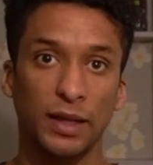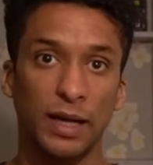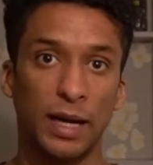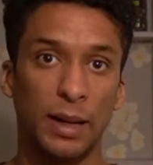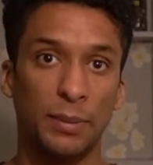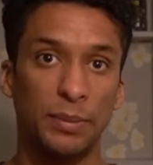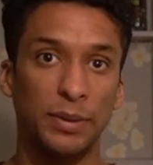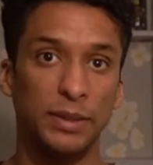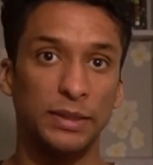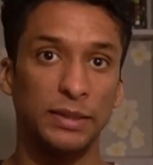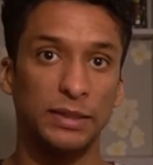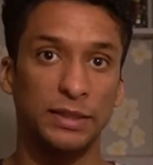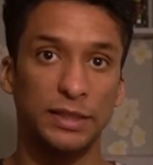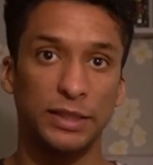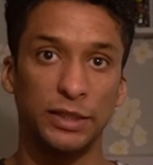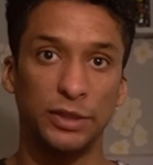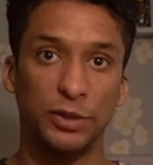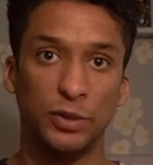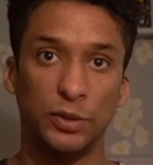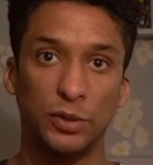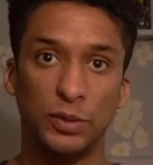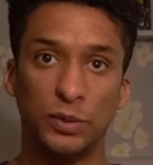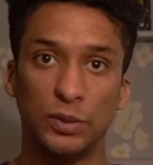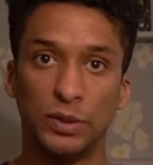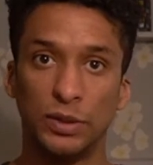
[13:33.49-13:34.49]
up
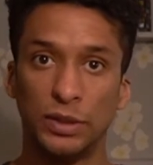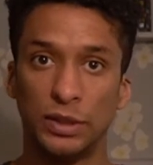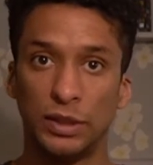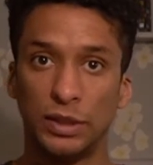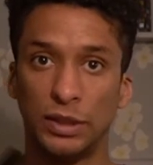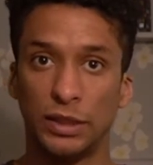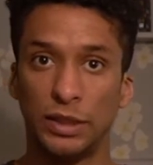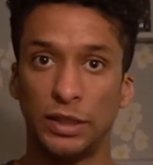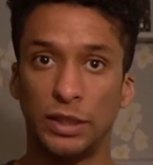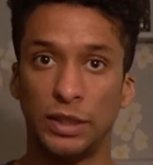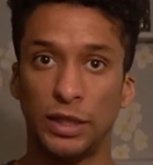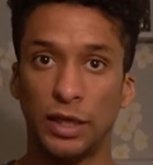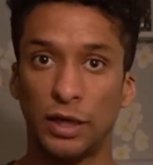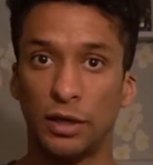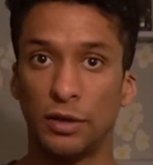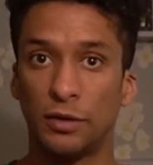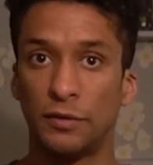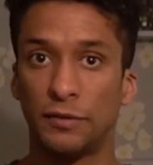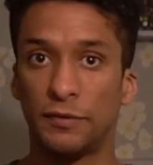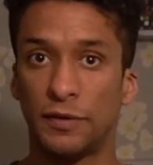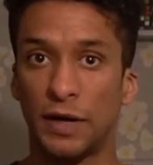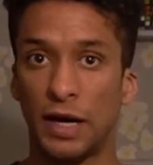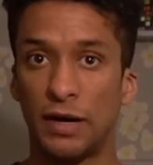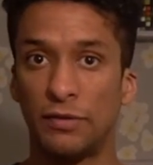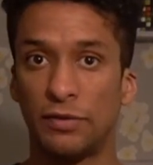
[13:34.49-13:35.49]
until
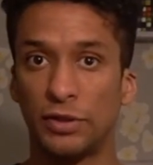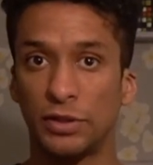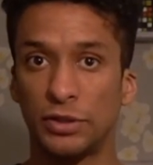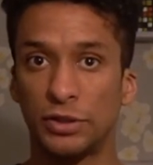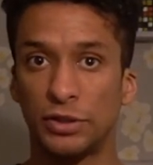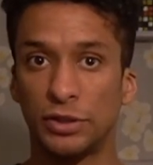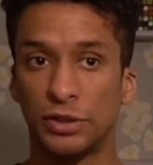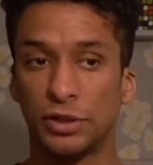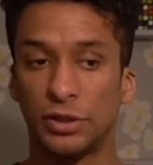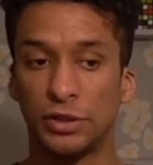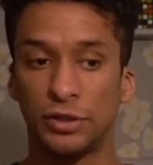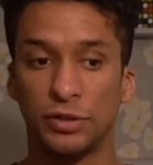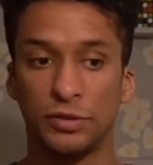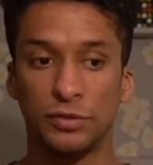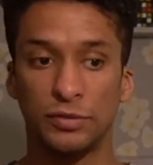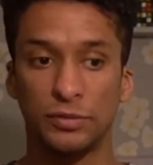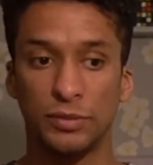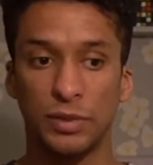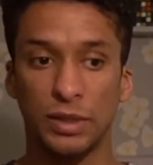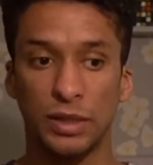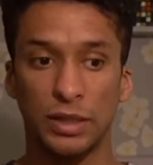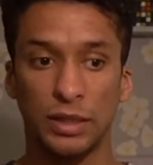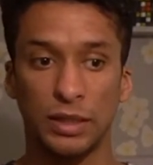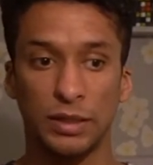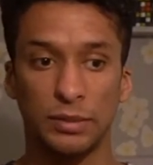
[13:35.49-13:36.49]

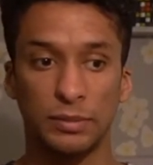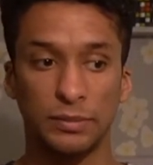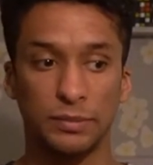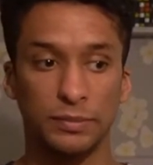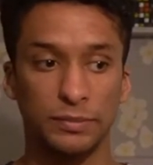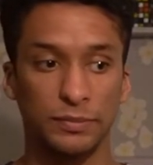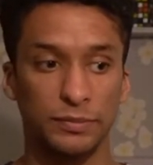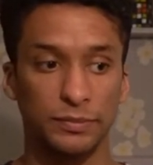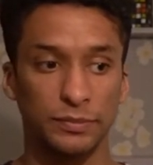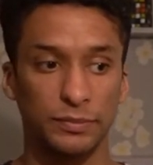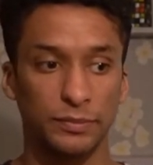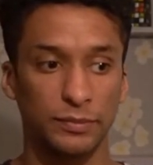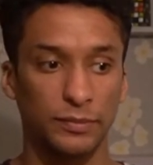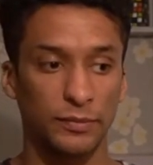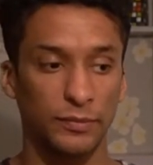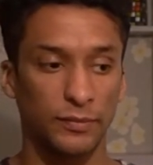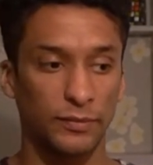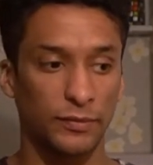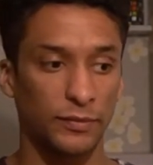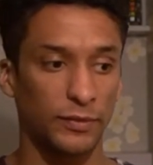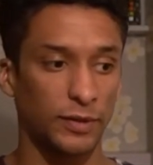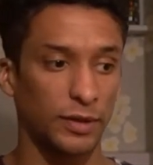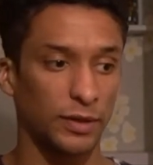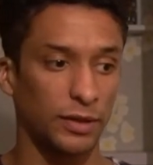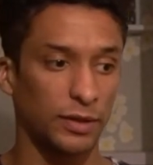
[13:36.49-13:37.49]

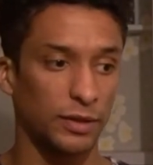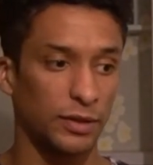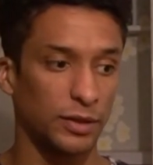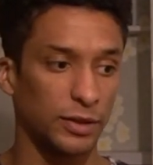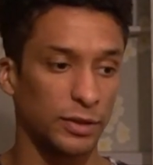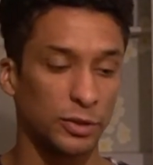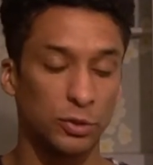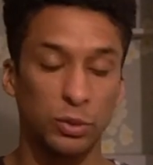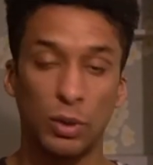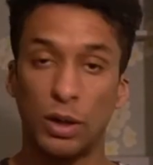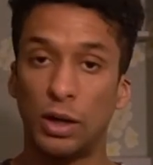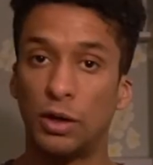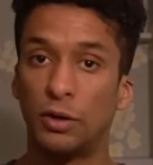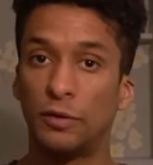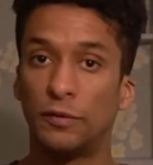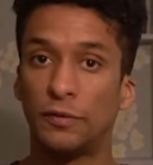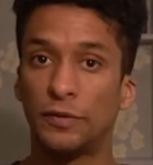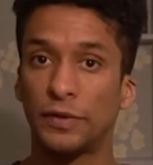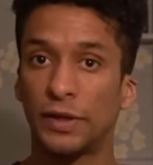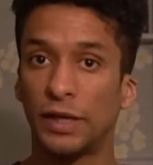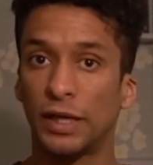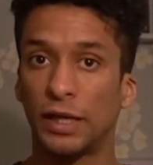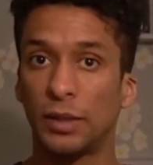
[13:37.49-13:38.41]
512